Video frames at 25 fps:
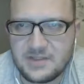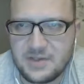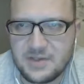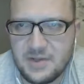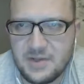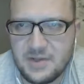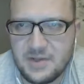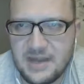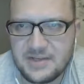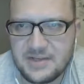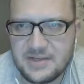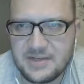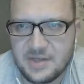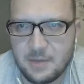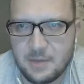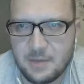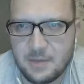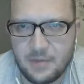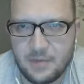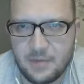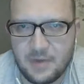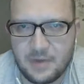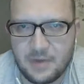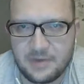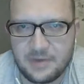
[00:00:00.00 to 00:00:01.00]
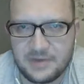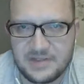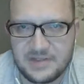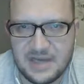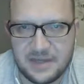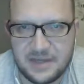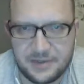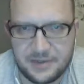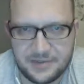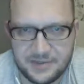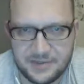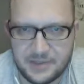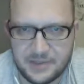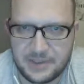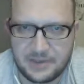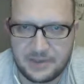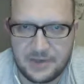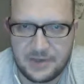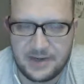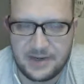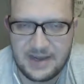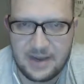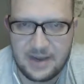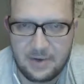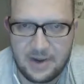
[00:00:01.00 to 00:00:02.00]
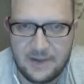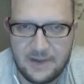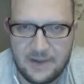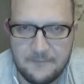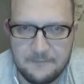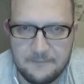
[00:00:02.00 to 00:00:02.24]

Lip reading: you guys are both on the title screen right now, right?